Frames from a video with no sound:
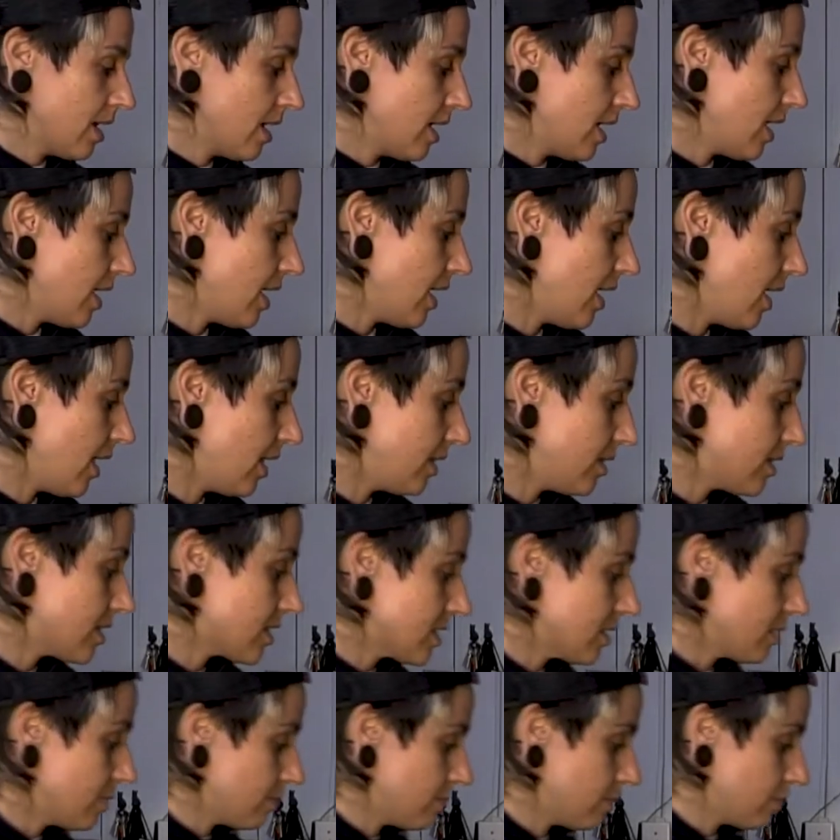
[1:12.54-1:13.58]
and
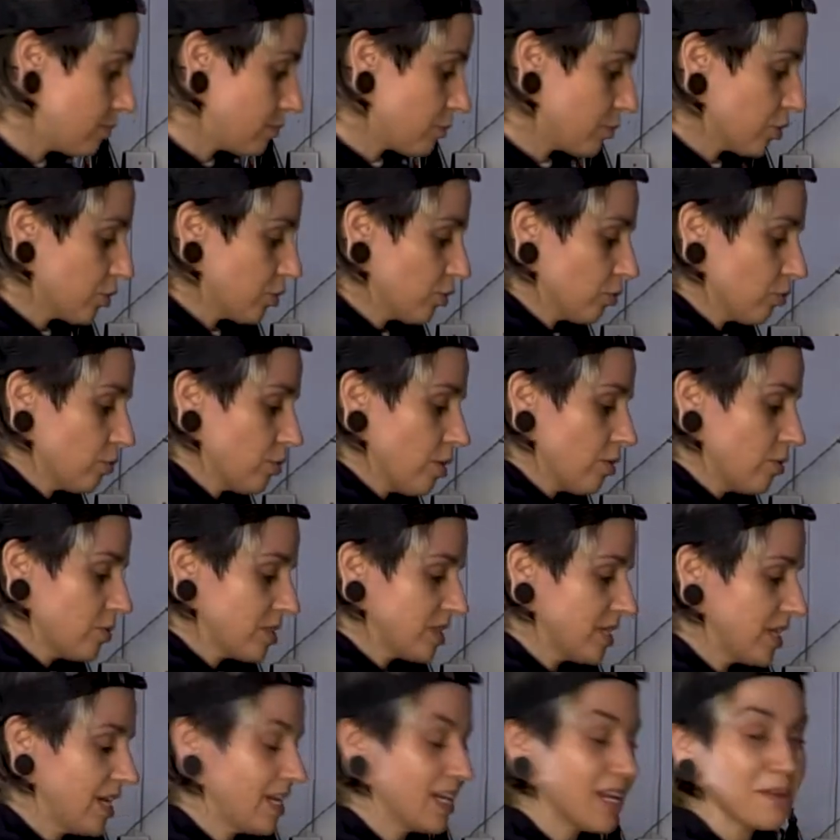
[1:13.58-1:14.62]
some
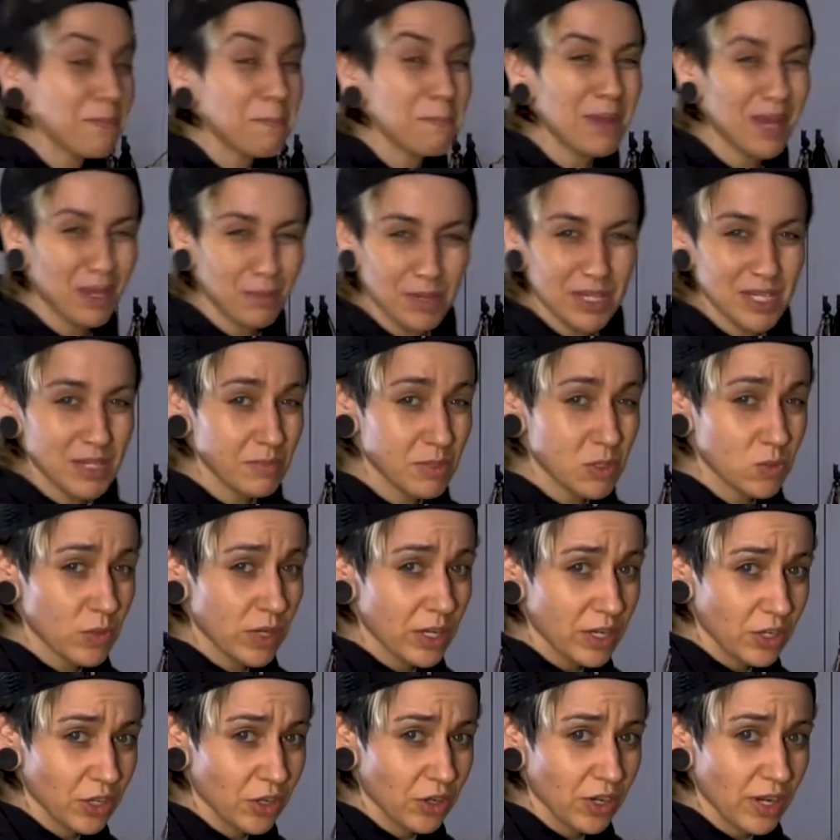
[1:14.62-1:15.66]
protein and maybe some
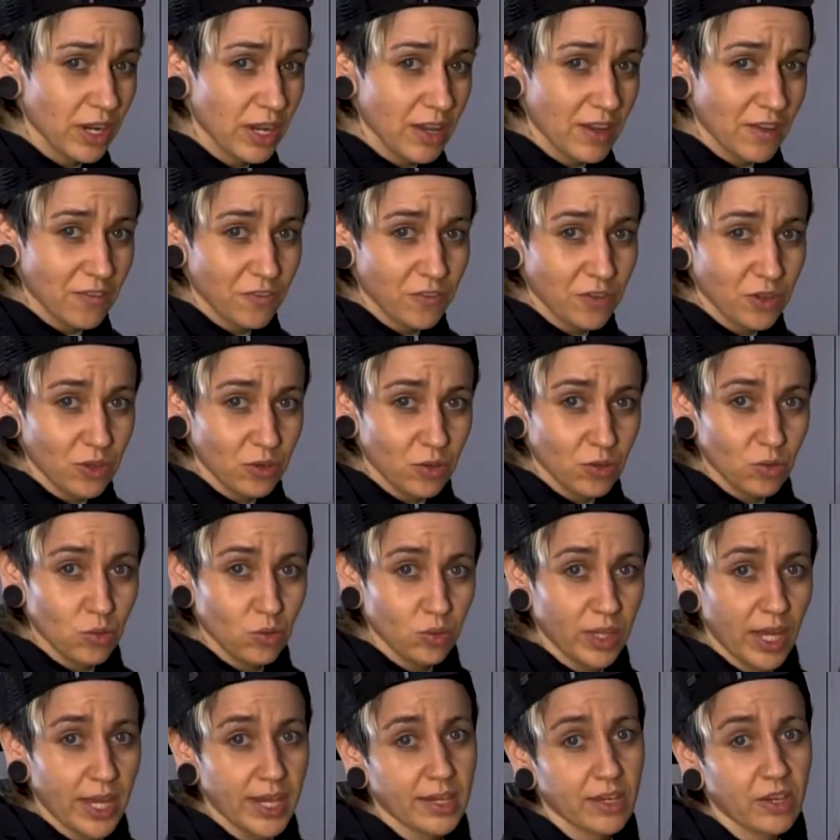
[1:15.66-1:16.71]
sweetener if you
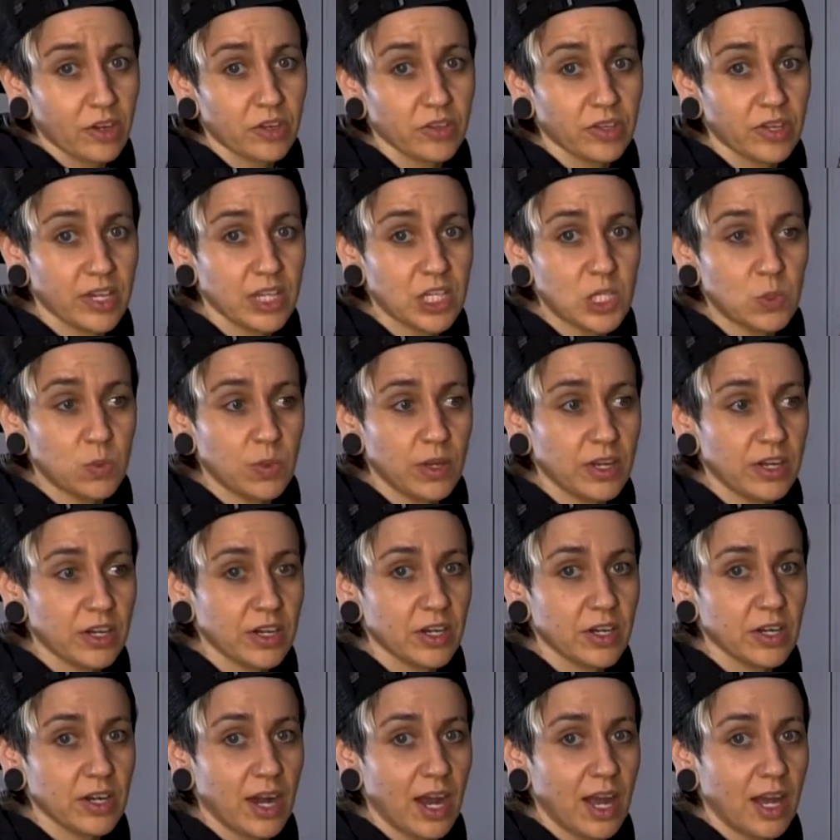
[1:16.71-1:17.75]
like your things
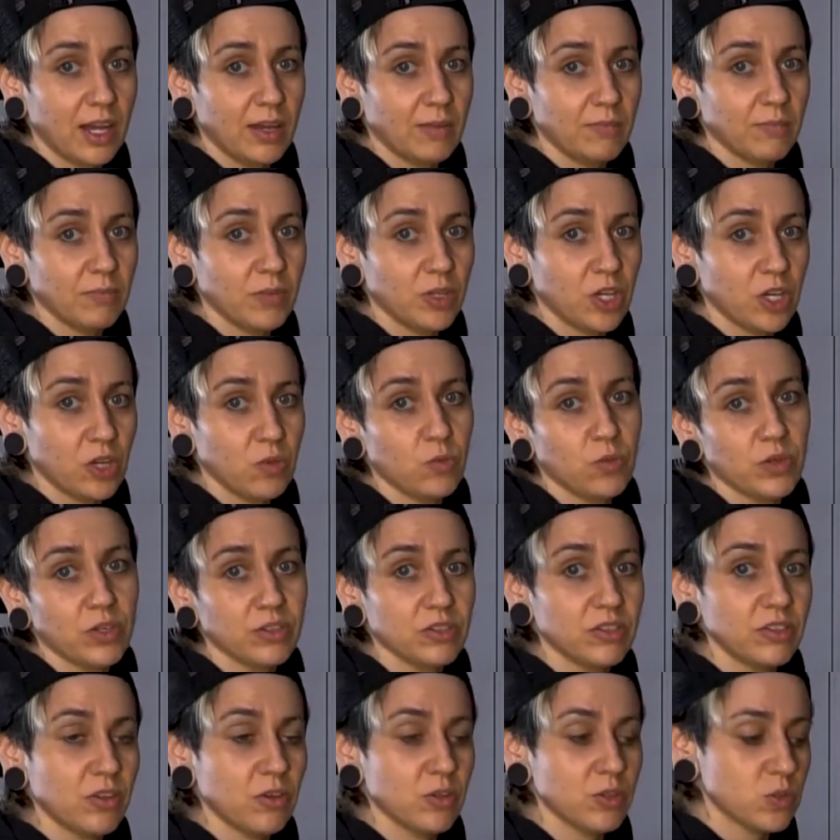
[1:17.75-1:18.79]
sweeter. I'm good with
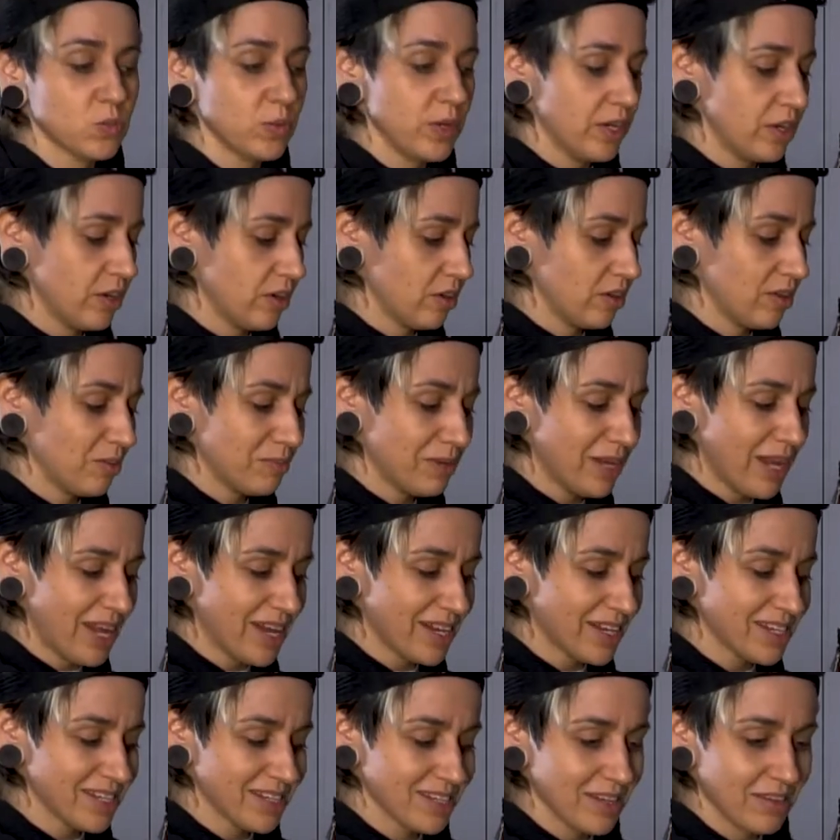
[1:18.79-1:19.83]
no sweetener. The
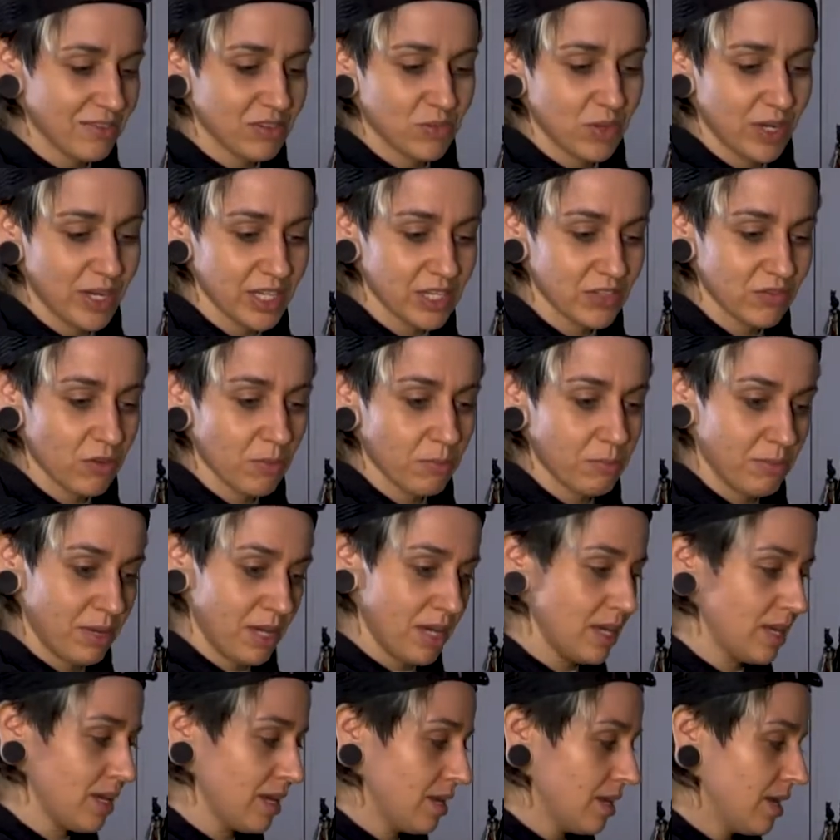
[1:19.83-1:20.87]
banana is enough sweetness for
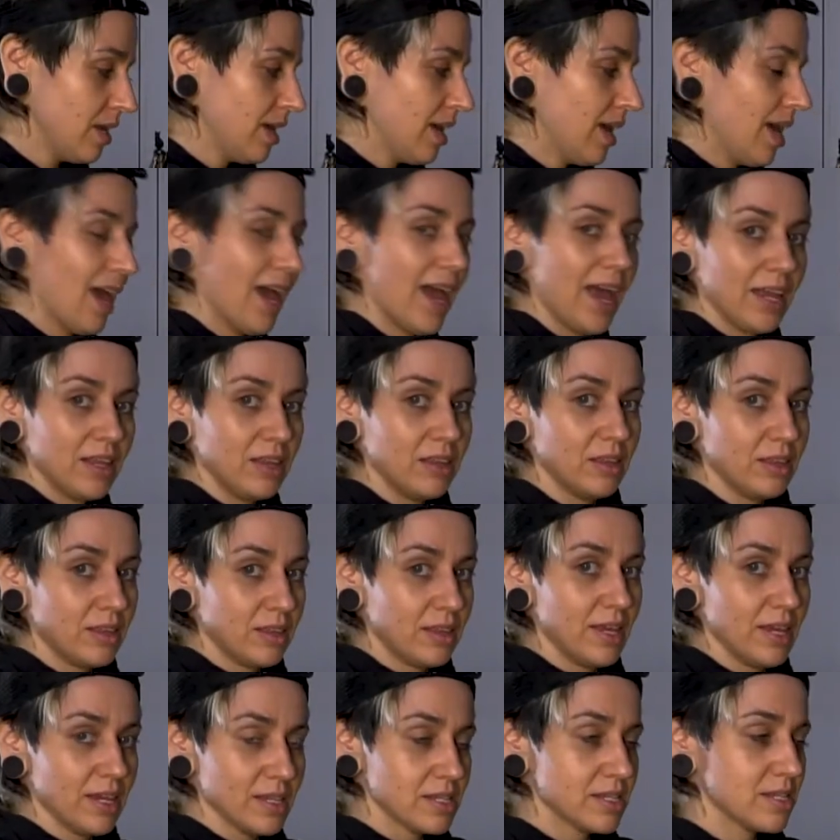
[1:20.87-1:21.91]
me. And
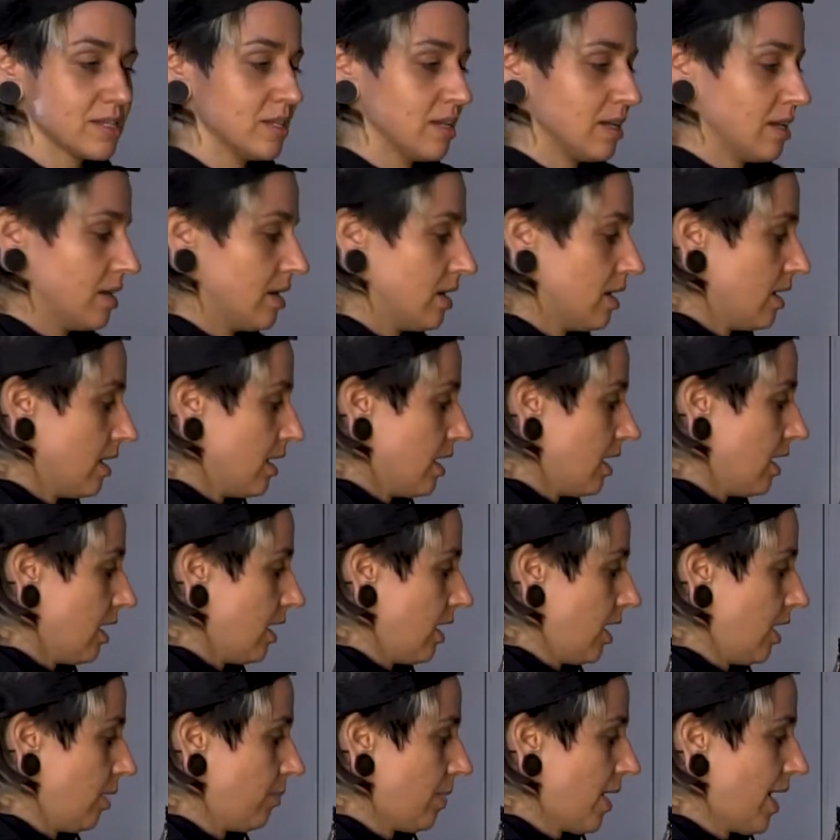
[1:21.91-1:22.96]
this.
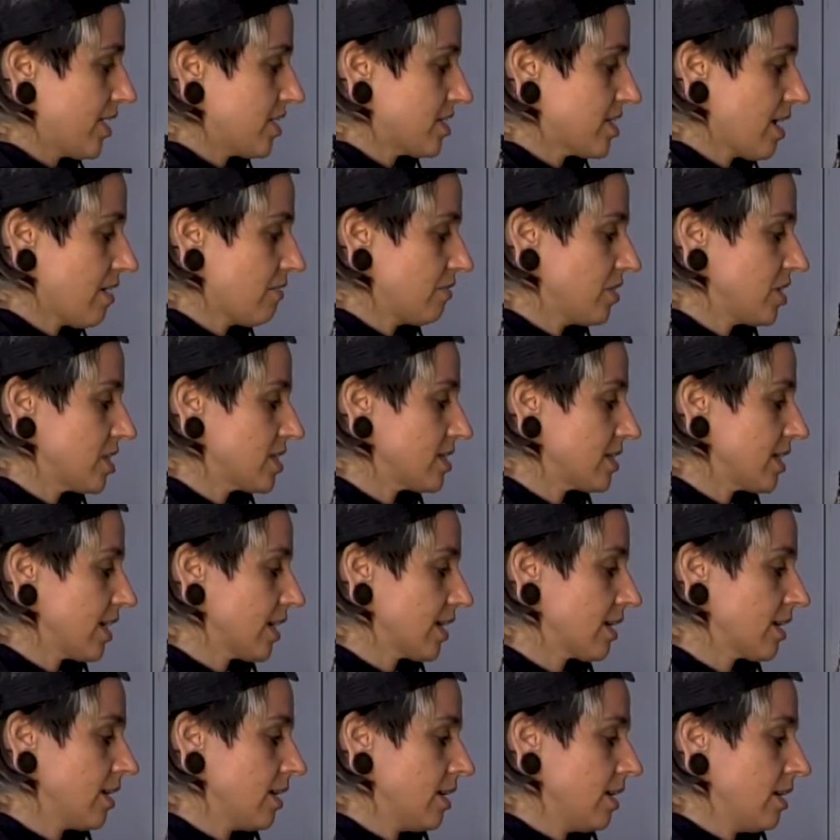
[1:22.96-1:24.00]
I just have this
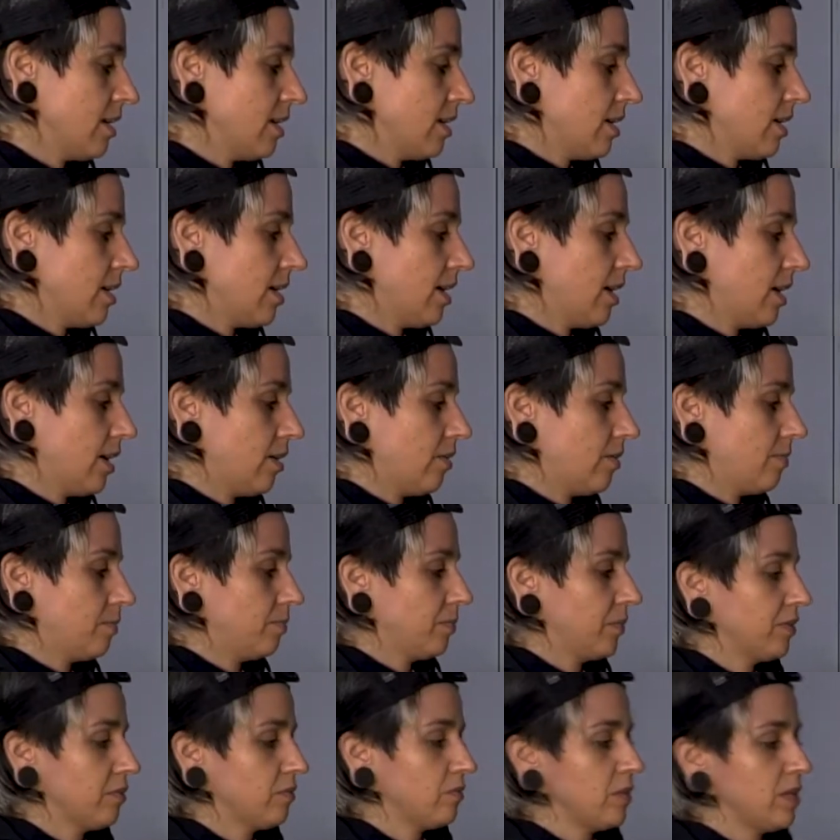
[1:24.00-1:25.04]
like
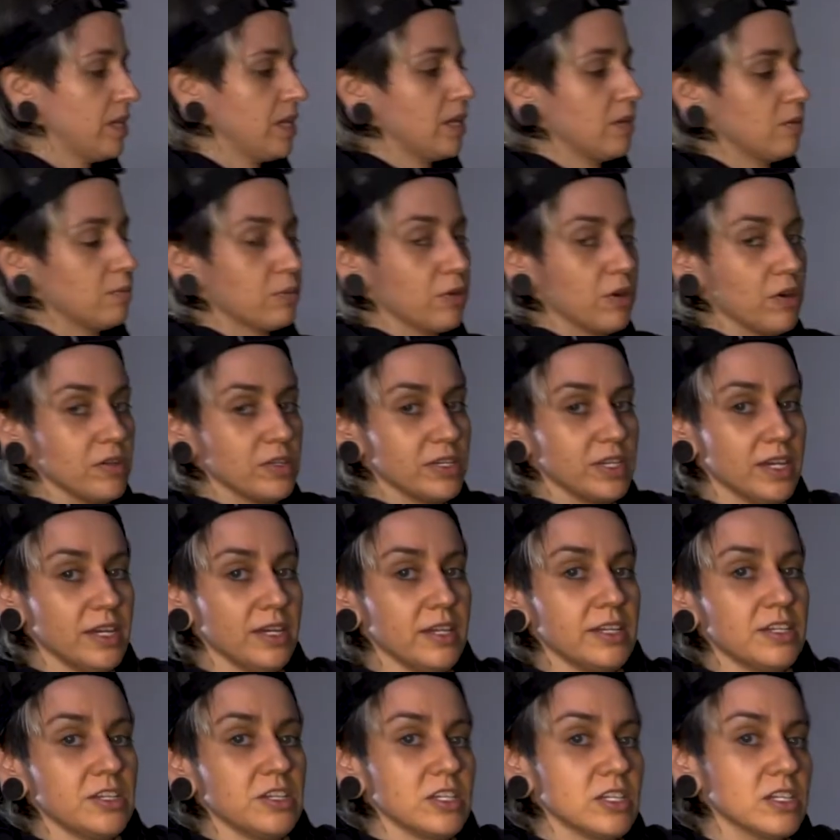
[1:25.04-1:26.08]
vegan protein.
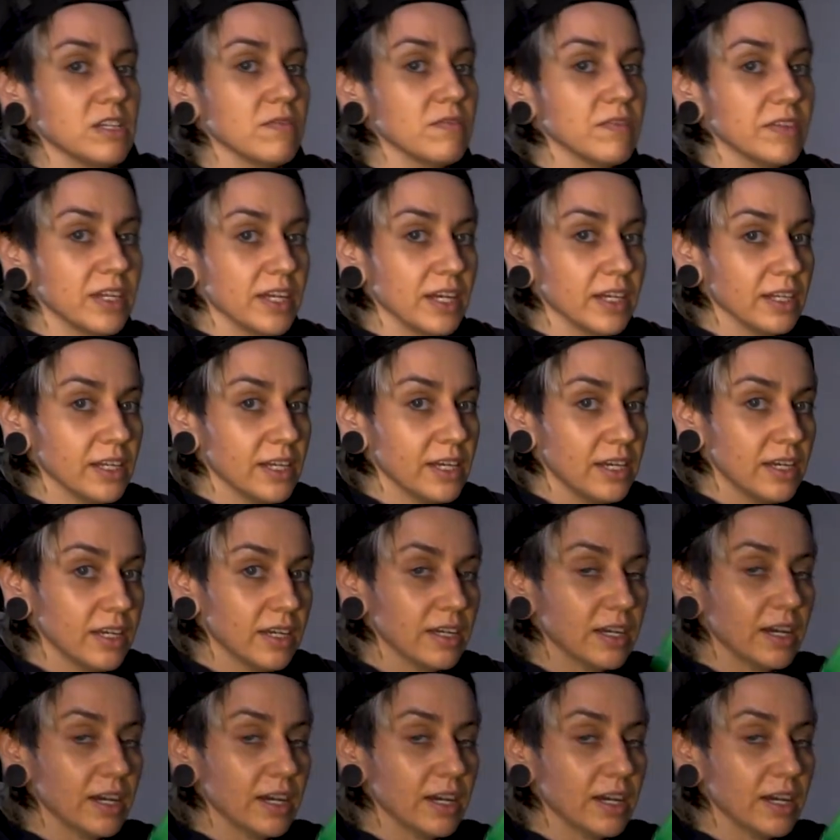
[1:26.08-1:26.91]
It's just a vanilla.